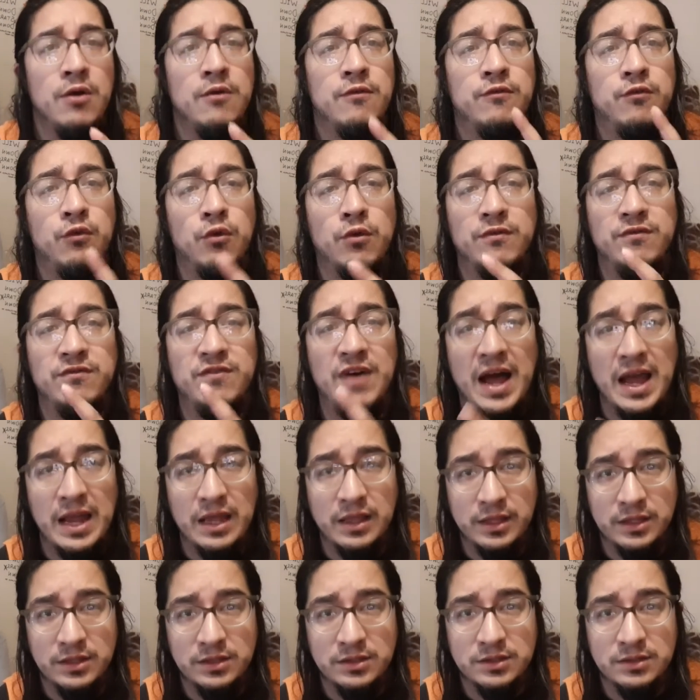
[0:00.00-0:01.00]
for
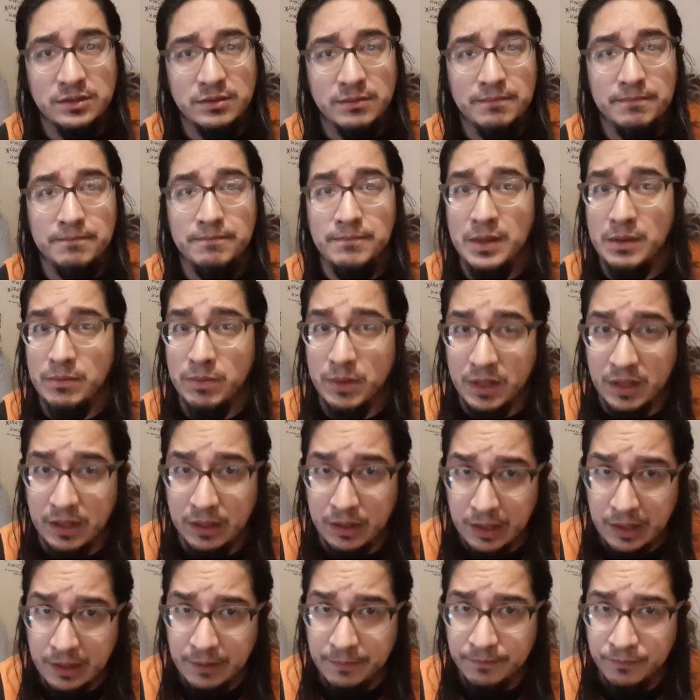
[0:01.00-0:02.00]
violence,
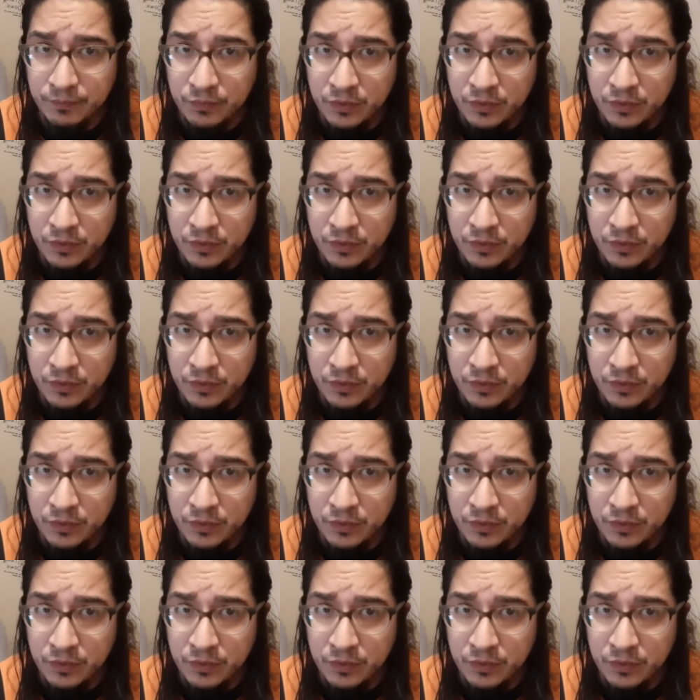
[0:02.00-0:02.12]
biblically,